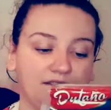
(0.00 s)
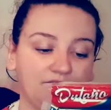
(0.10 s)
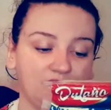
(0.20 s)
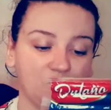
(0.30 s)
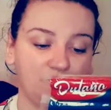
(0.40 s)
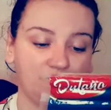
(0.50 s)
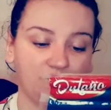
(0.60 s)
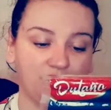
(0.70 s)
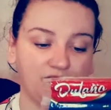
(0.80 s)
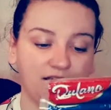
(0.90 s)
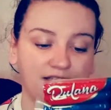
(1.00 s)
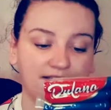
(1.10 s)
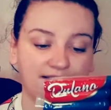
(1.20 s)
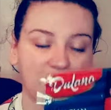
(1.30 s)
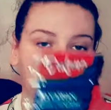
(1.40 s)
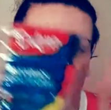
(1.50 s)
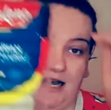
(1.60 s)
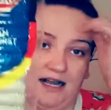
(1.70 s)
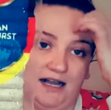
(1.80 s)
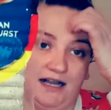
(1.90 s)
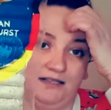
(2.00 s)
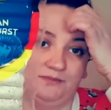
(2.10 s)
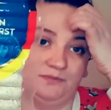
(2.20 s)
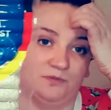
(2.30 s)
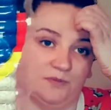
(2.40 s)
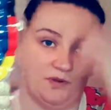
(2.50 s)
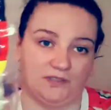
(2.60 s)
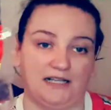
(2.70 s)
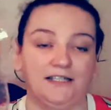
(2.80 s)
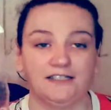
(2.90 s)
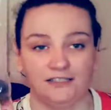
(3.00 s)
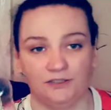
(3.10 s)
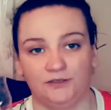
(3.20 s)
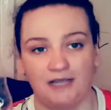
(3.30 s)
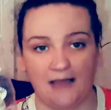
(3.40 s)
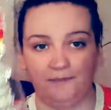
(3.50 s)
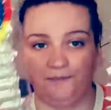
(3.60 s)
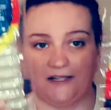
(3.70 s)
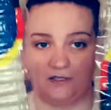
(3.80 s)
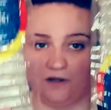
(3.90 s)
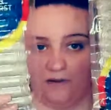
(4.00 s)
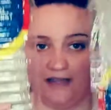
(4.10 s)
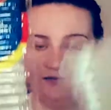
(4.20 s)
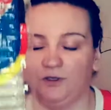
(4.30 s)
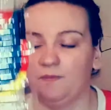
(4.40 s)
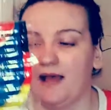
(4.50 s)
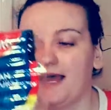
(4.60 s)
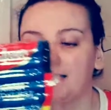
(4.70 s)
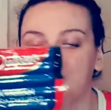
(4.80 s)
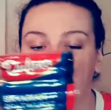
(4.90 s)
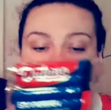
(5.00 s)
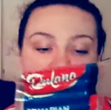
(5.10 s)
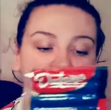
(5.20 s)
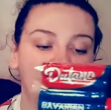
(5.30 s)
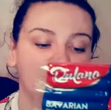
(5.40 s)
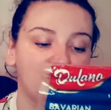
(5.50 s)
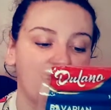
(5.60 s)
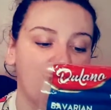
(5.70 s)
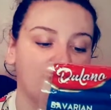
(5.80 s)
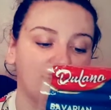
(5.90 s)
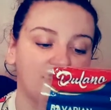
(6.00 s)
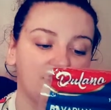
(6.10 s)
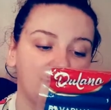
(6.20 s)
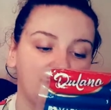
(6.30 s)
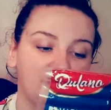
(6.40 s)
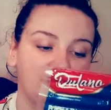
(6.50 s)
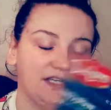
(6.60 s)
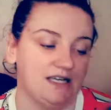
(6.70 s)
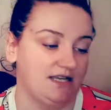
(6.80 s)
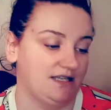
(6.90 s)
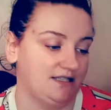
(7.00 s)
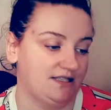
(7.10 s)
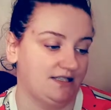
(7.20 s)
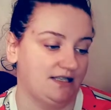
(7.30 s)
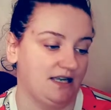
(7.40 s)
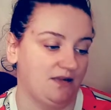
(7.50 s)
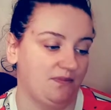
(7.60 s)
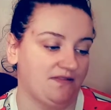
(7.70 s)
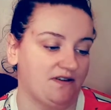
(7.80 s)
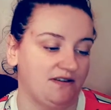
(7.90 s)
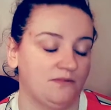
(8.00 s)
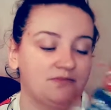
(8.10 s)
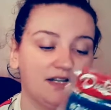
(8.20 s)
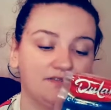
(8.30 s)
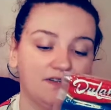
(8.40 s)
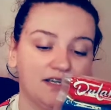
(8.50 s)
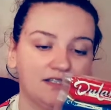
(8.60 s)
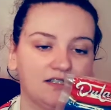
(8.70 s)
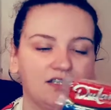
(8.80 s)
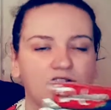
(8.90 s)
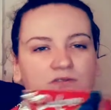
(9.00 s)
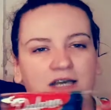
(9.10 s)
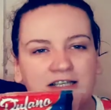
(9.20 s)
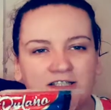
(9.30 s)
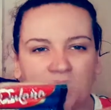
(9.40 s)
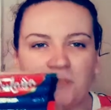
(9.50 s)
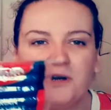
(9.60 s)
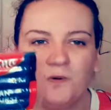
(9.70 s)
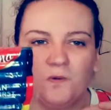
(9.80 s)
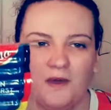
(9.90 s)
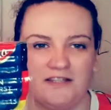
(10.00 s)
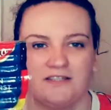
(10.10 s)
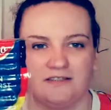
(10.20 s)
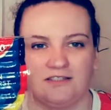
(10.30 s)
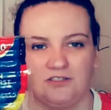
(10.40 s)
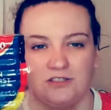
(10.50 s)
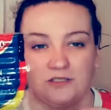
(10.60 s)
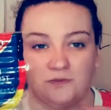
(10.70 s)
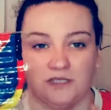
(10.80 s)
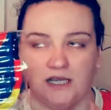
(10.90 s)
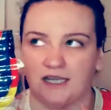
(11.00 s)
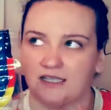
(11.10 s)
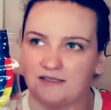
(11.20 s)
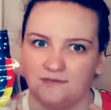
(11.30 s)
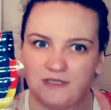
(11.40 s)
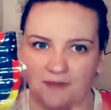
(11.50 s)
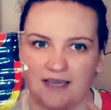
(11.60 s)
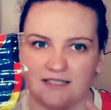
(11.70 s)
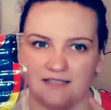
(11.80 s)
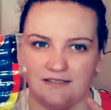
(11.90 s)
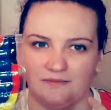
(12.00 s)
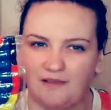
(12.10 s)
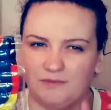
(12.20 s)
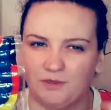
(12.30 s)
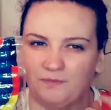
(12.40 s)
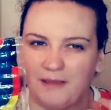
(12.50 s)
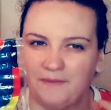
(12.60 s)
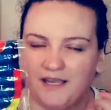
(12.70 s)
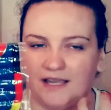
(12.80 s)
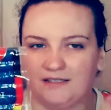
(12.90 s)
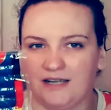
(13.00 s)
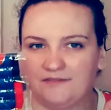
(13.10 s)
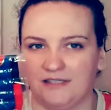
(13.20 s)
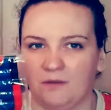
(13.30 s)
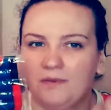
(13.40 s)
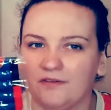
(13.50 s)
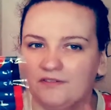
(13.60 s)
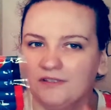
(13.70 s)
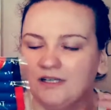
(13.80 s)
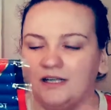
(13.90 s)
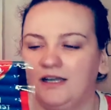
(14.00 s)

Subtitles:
These beauties are, we both addicted to them, that's why we have 2 packs. So this beauty is Bavarian bratwurst. They're so nice. They're little white sausages with like some spices in it. They have a bit of pepper, and they have a little bit of it.